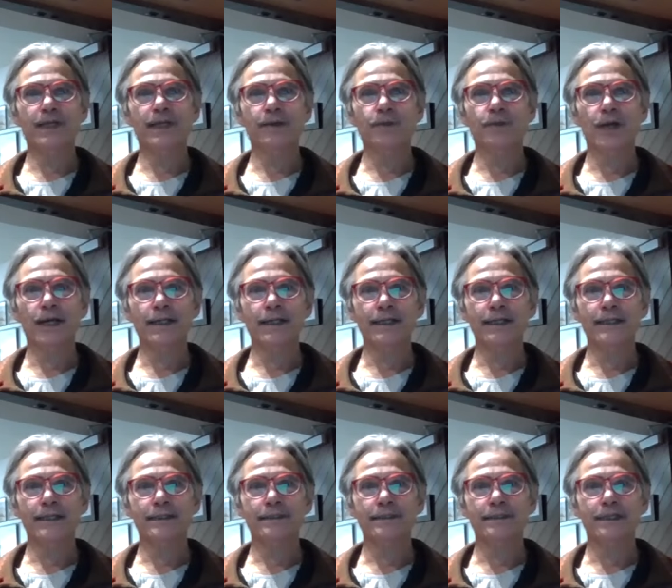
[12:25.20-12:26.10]
but I
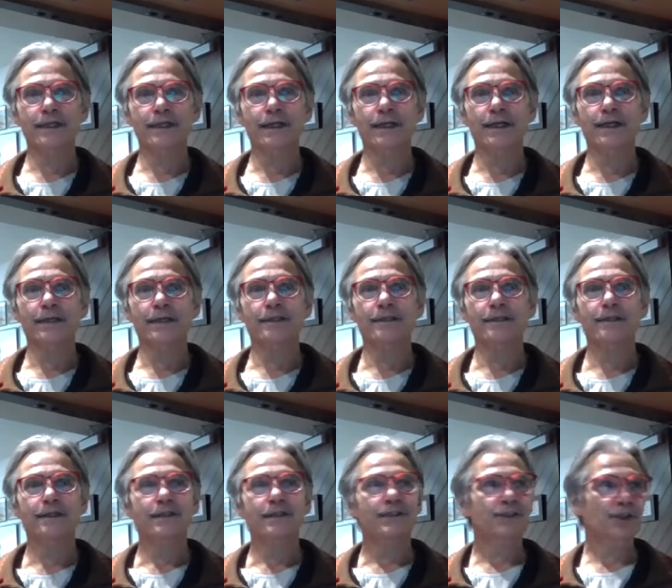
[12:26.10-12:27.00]
wanted uh,
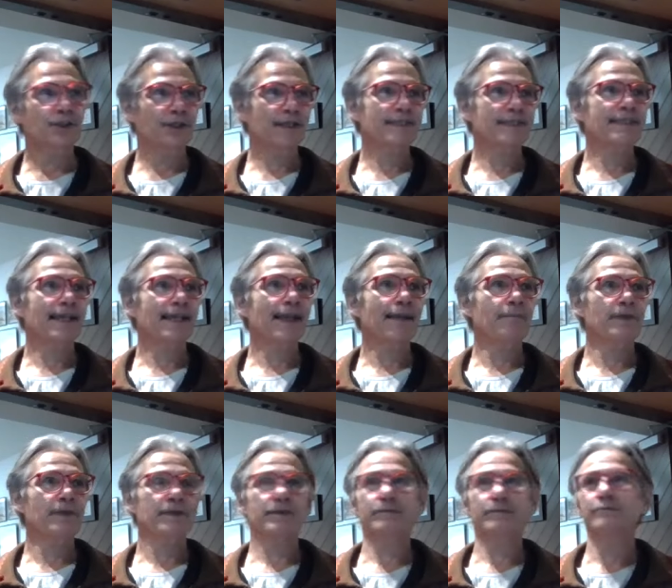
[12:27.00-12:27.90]
to
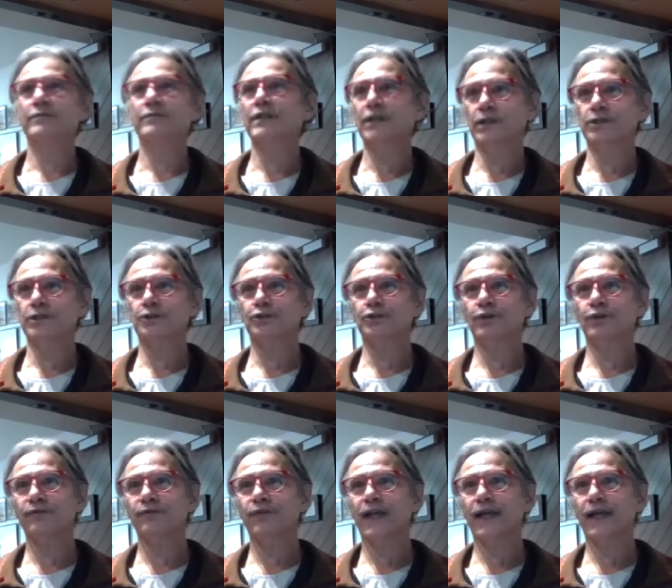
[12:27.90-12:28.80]
examine
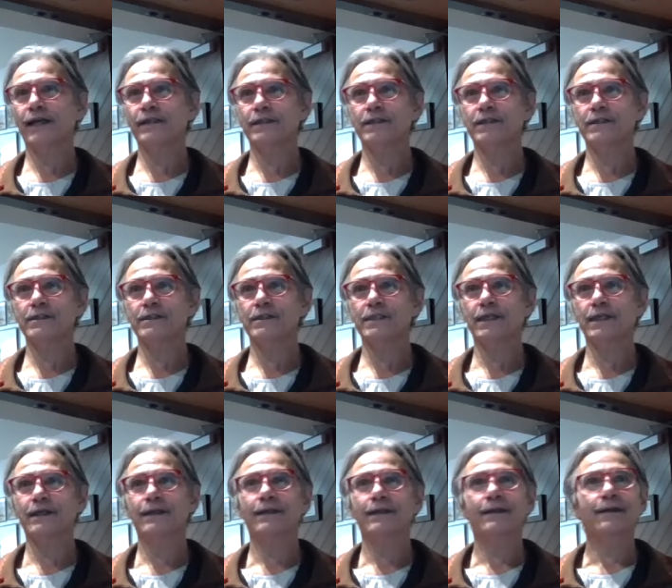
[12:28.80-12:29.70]
cultural values
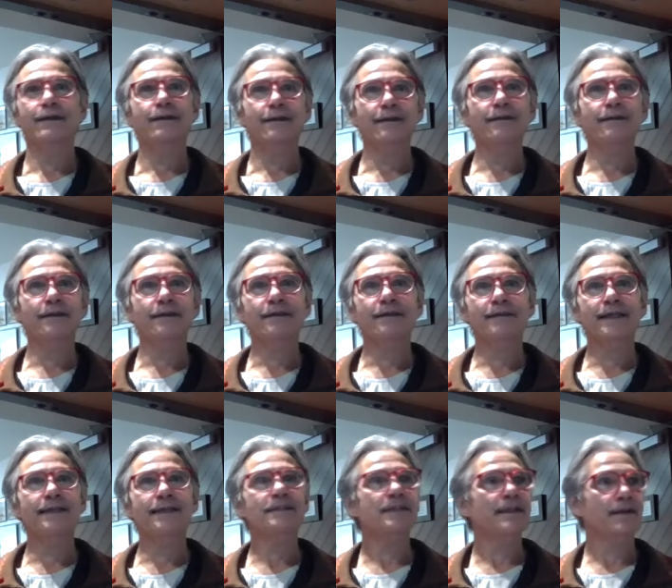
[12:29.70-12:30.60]

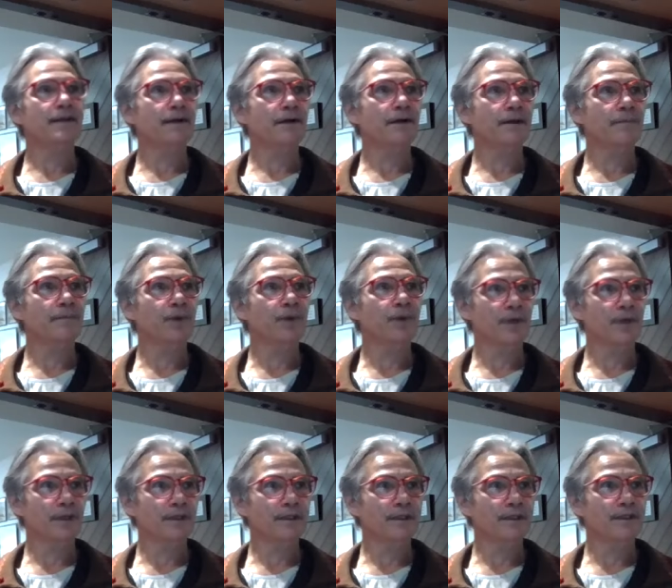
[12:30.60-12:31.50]
things that are
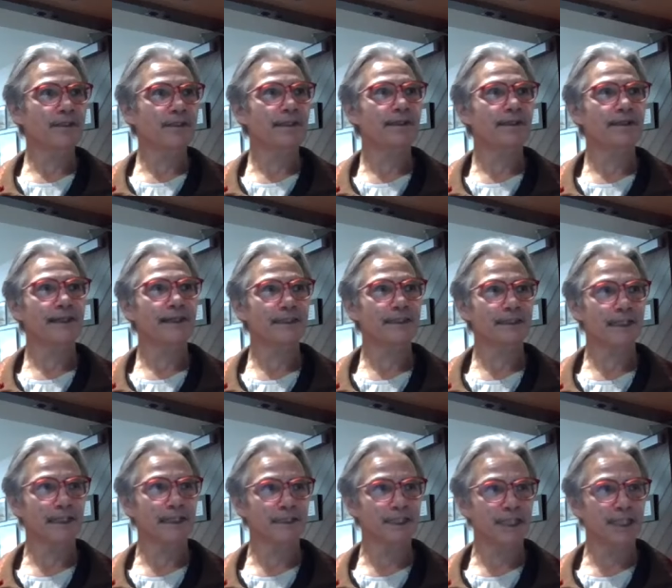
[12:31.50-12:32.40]
important, things
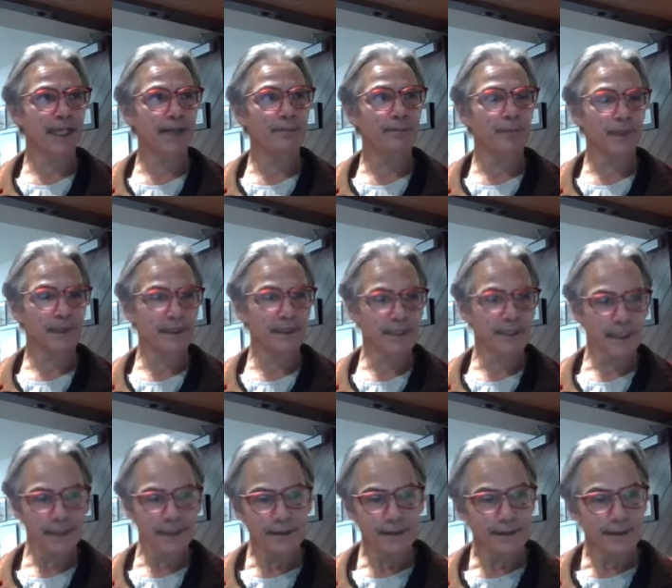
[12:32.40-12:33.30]
that shape
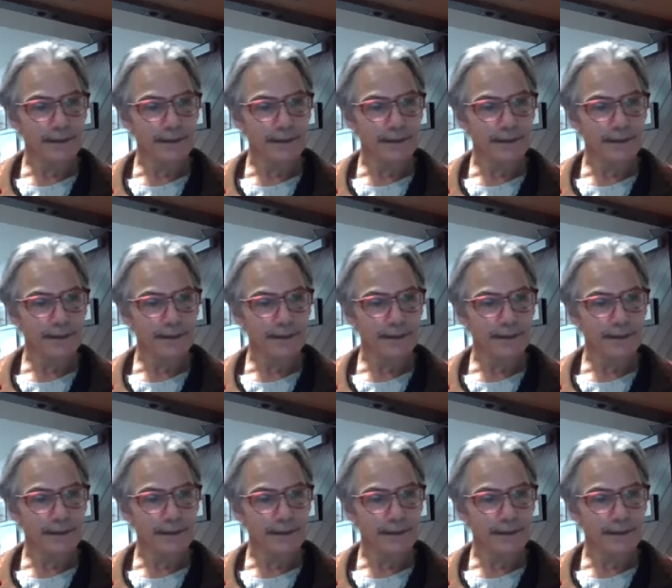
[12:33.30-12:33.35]
us.